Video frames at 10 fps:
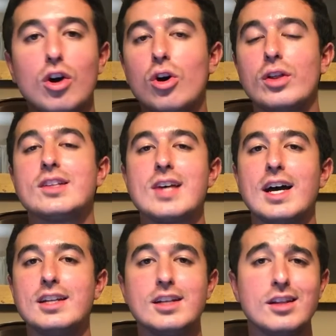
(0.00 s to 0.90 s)
all that
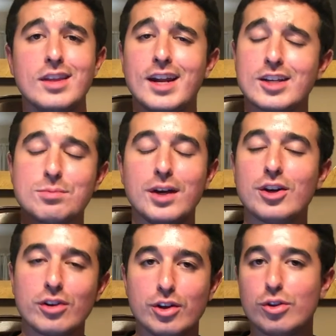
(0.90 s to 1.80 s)
tied in that I explained
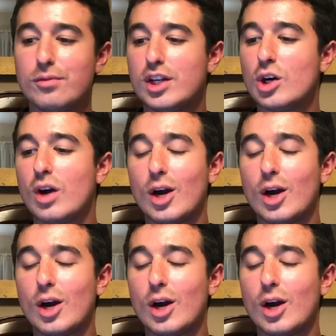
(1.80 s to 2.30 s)
earlier in the video.